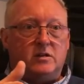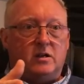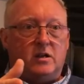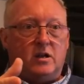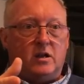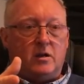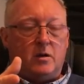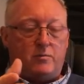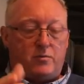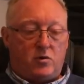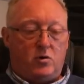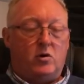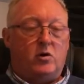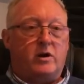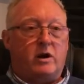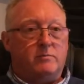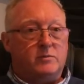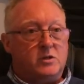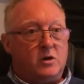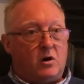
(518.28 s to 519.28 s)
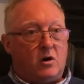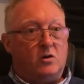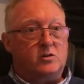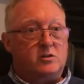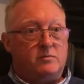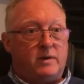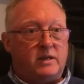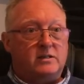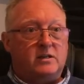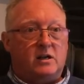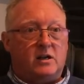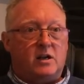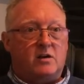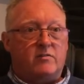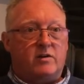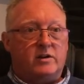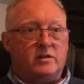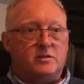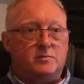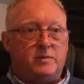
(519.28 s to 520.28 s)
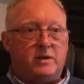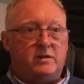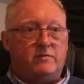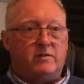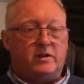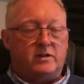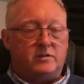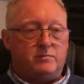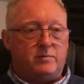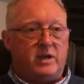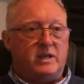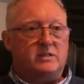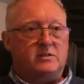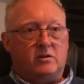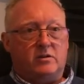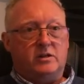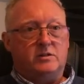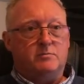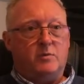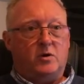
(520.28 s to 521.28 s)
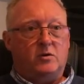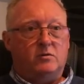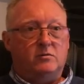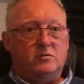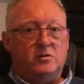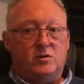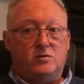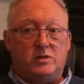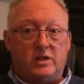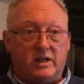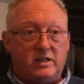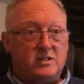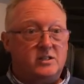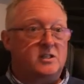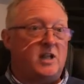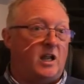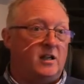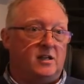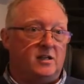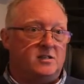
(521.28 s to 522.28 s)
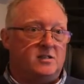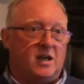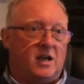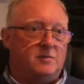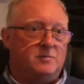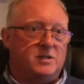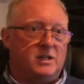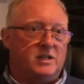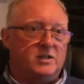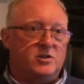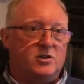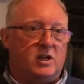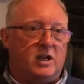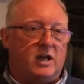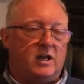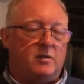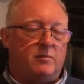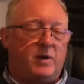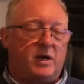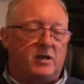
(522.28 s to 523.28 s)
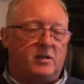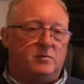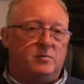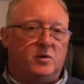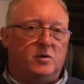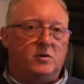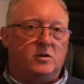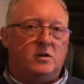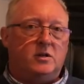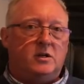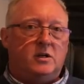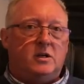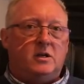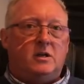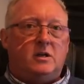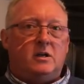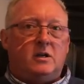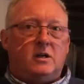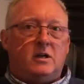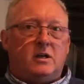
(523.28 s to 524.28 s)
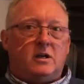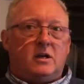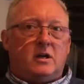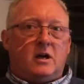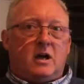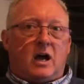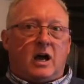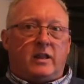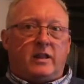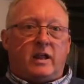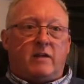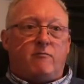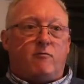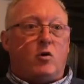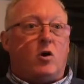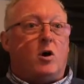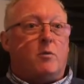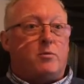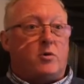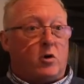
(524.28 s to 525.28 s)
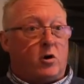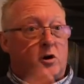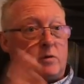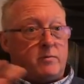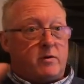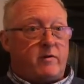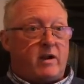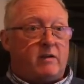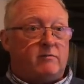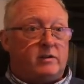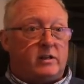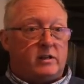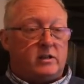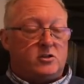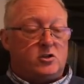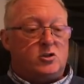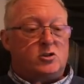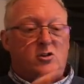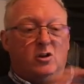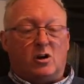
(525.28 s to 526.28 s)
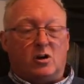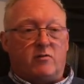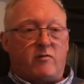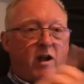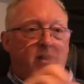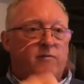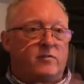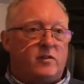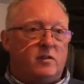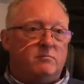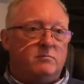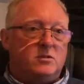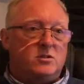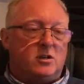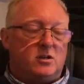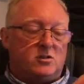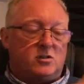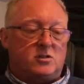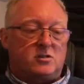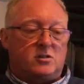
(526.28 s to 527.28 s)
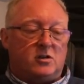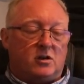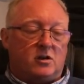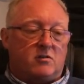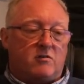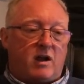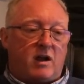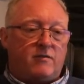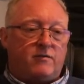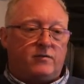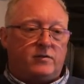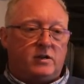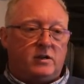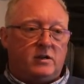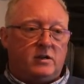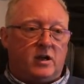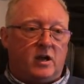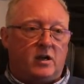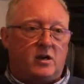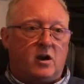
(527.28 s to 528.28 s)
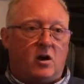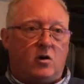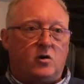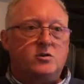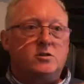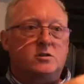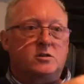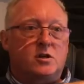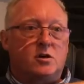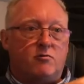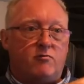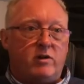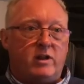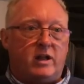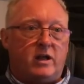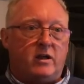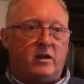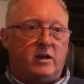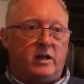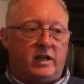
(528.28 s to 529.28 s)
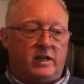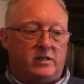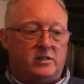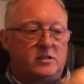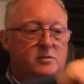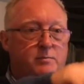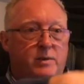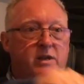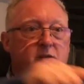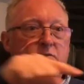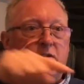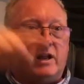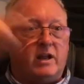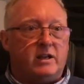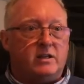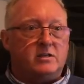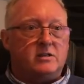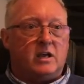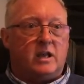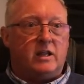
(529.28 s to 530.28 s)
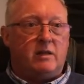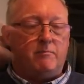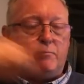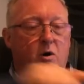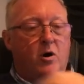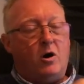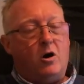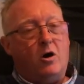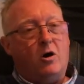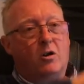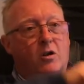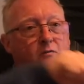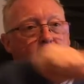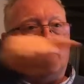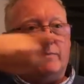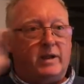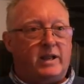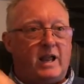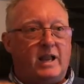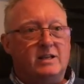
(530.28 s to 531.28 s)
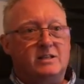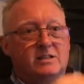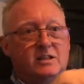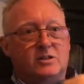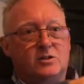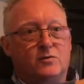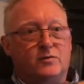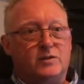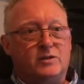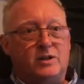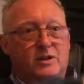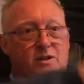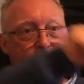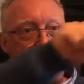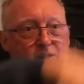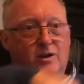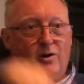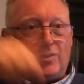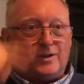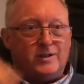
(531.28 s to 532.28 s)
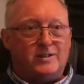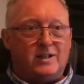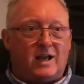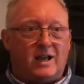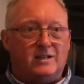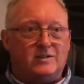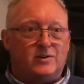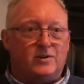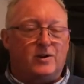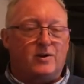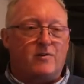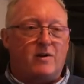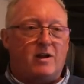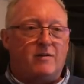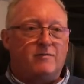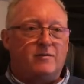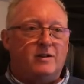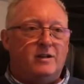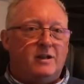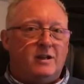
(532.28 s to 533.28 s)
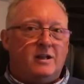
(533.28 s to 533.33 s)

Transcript: a program to automatically create the speed figures based on his model, using his standard times initially out the back of the book, and then wrote a program around it that just sort of graphed them. So it just sort of graphed a horse's career in speed ratings and then put all of them against each other, so you can see all these lines in a graph.